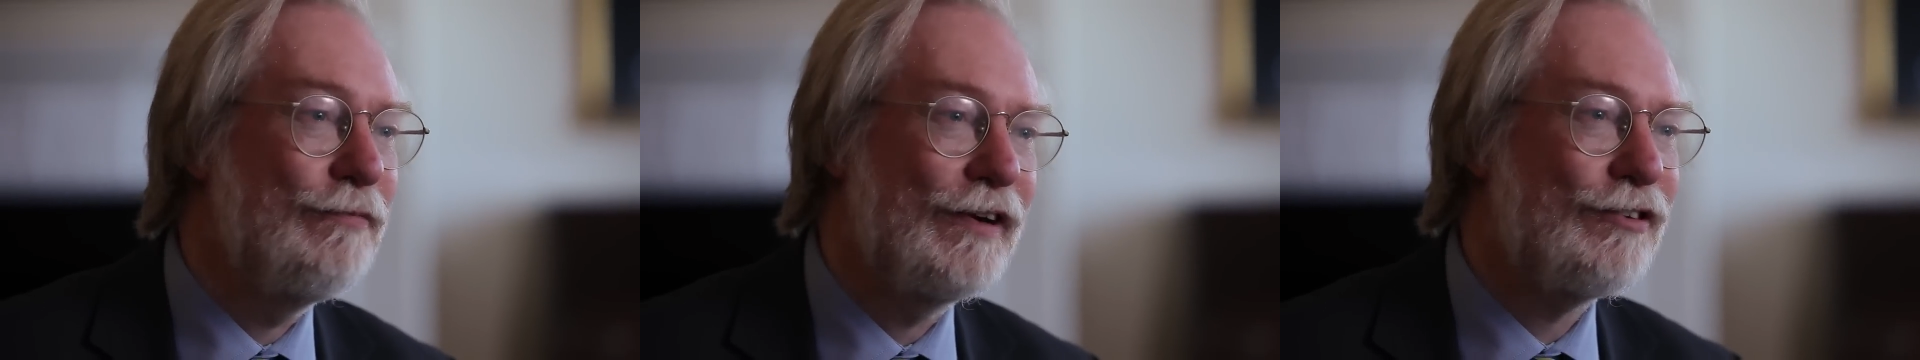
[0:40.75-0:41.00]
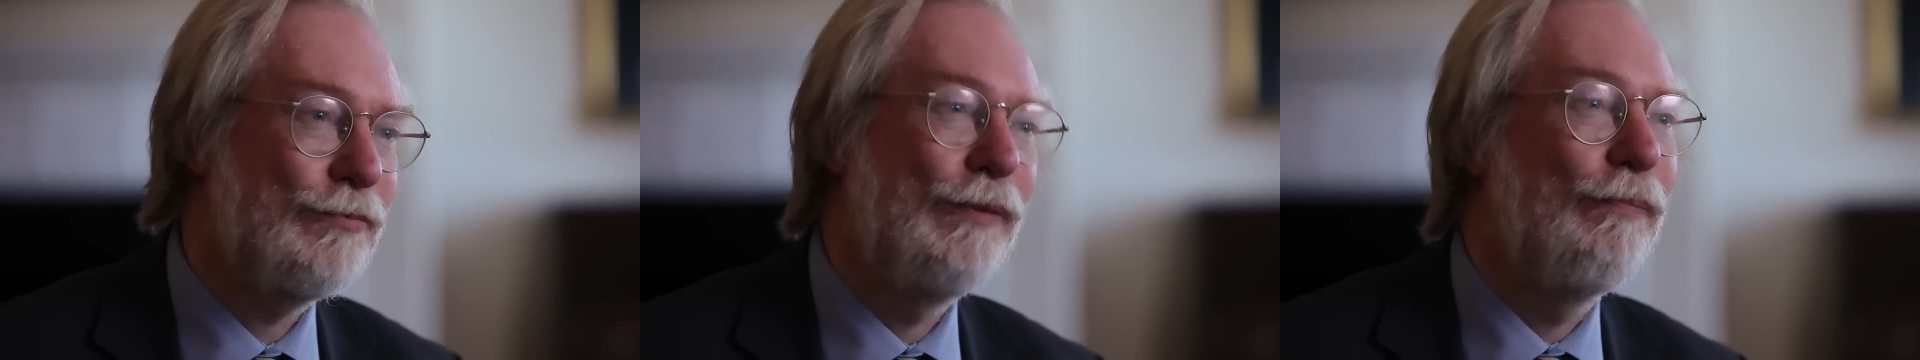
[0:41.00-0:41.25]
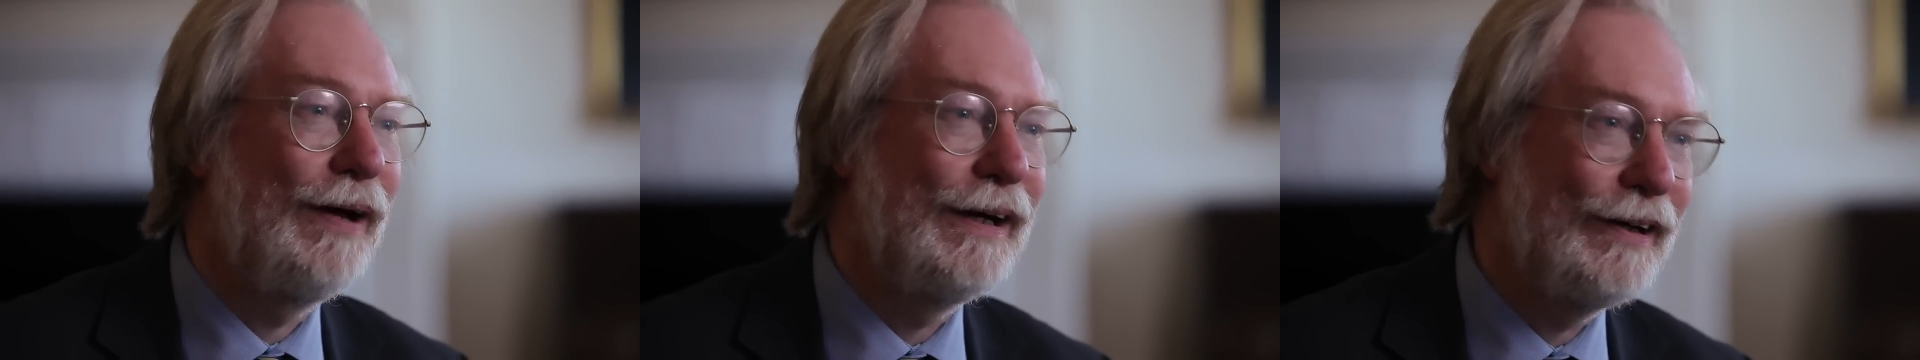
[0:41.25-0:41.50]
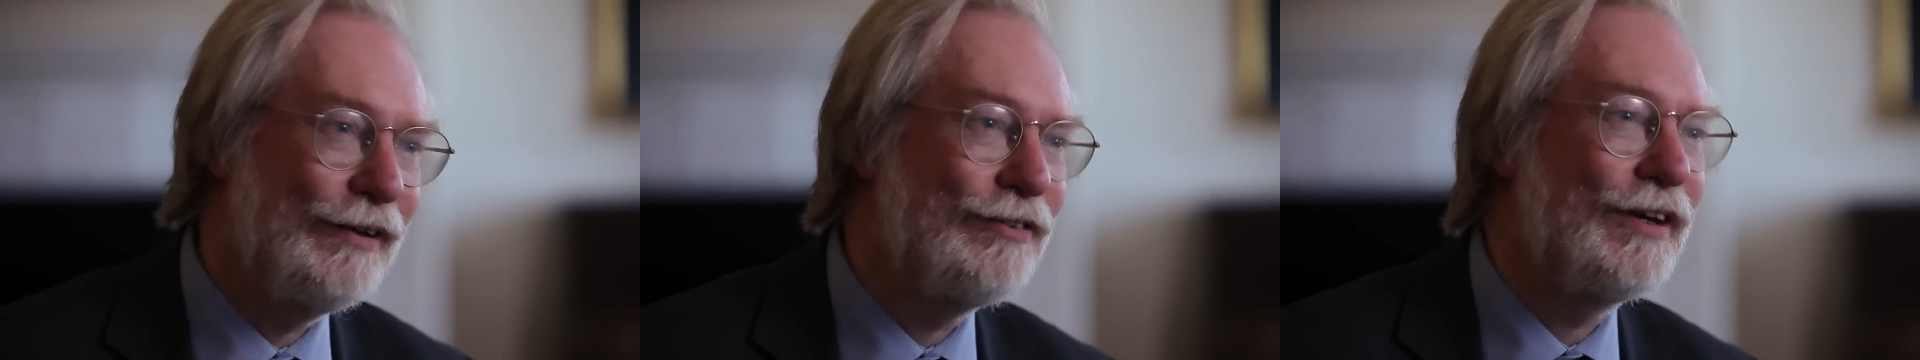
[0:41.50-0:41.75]
investment
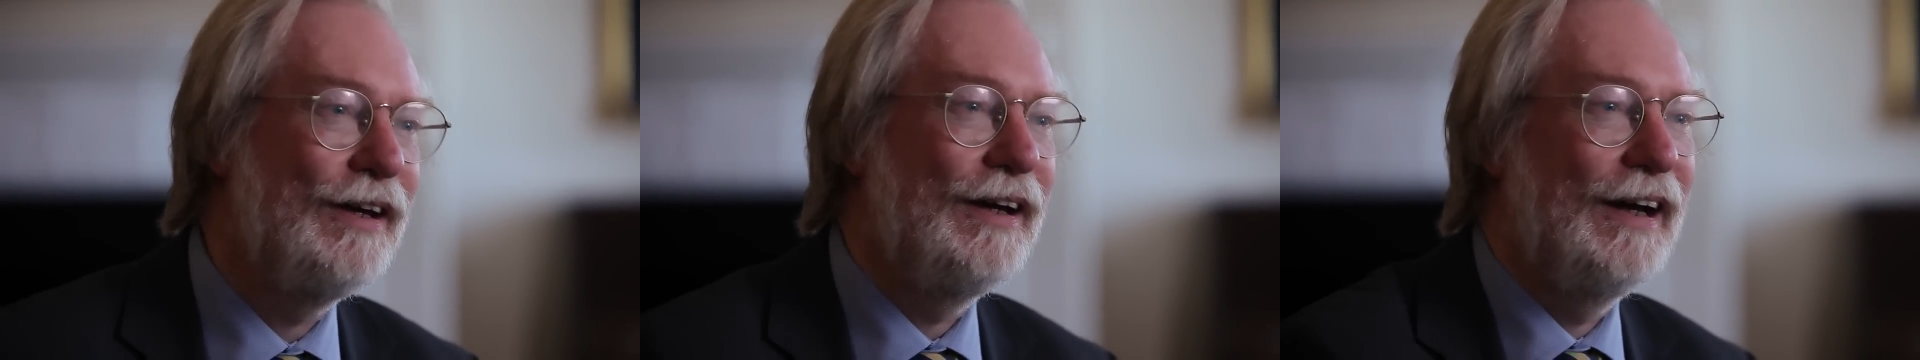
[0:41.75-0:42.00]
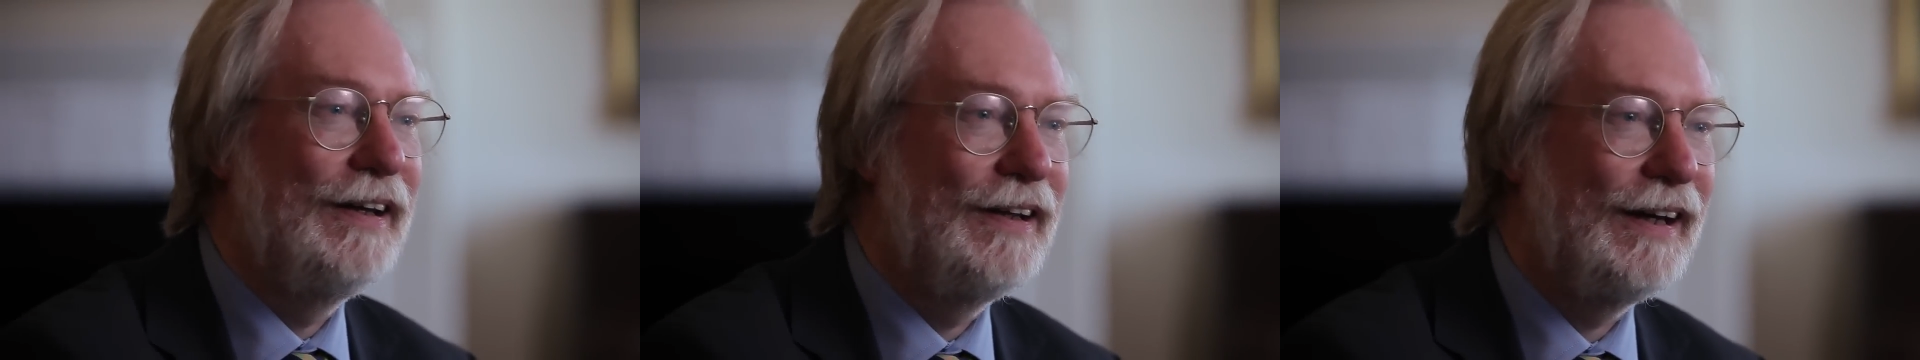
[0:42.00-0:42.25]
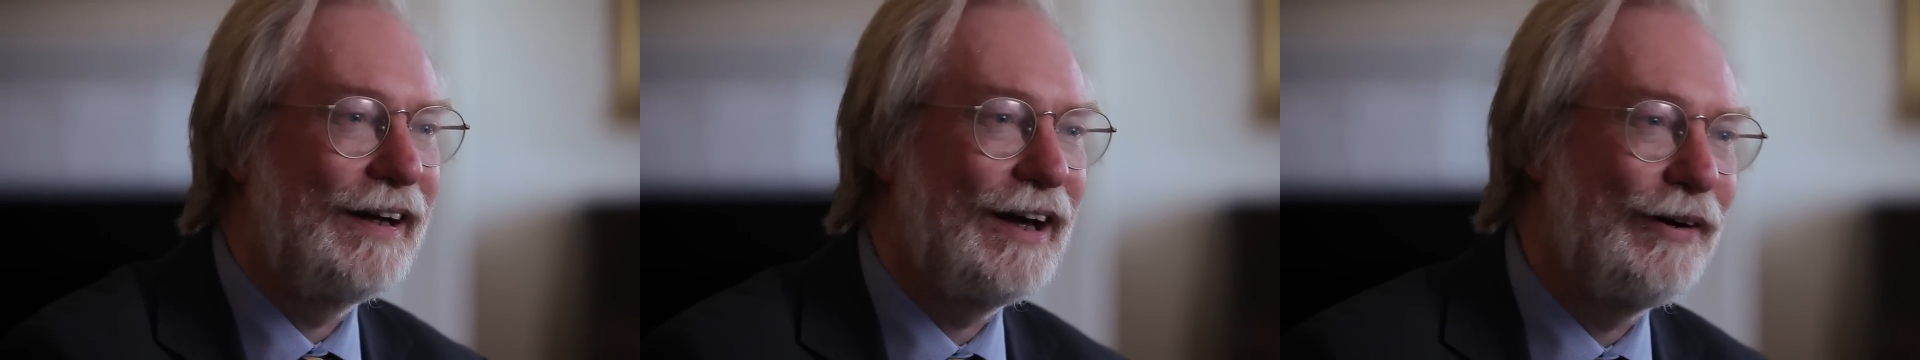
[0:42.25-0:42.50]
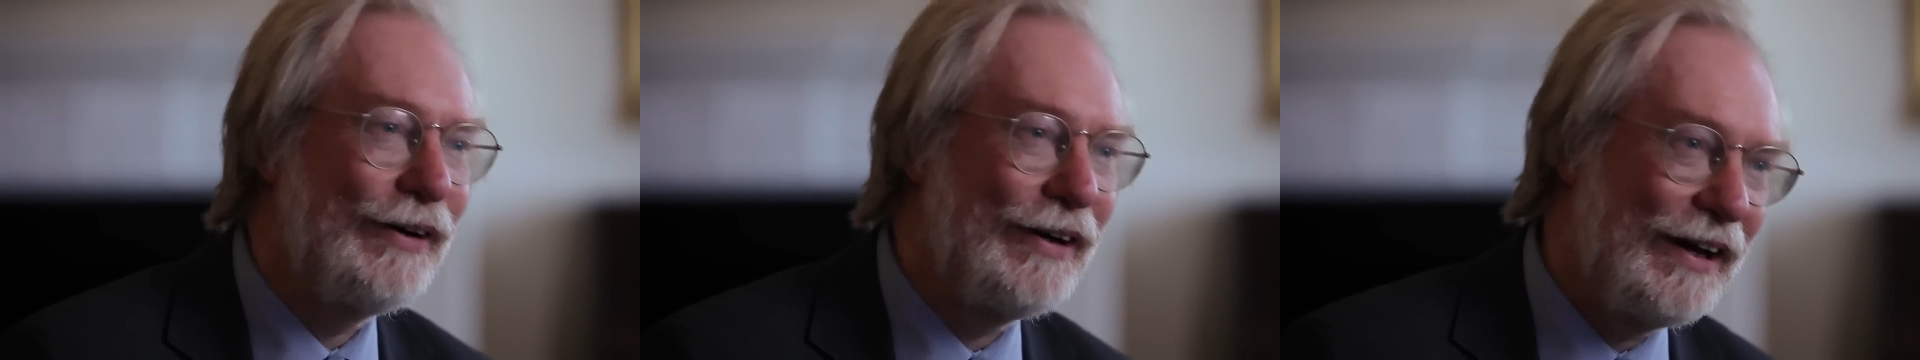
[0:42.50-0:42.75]
bankers and then
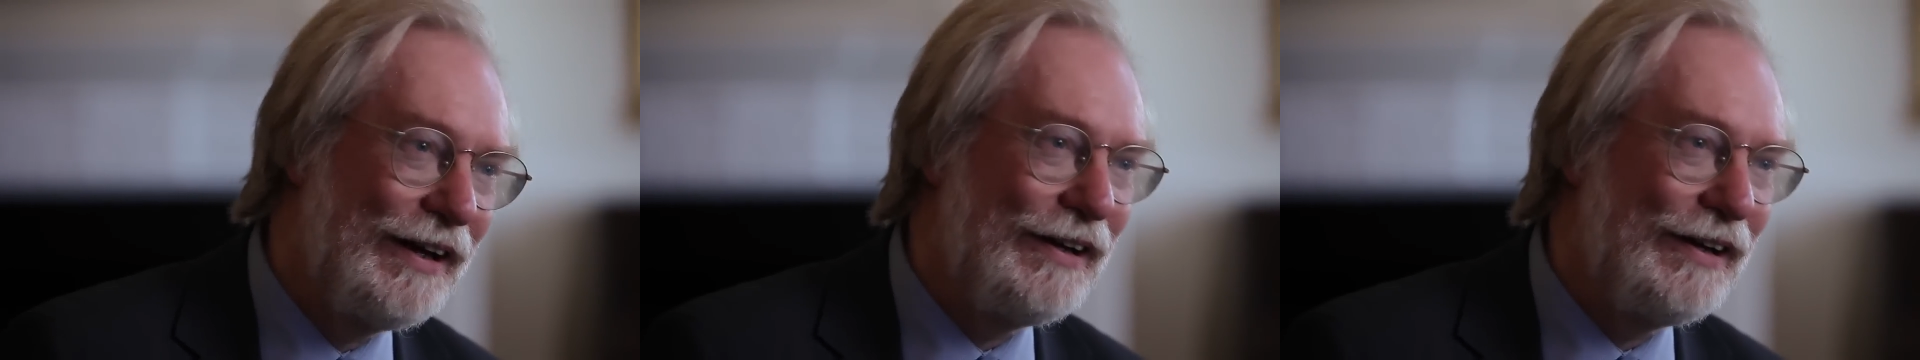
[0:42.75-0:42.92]
go and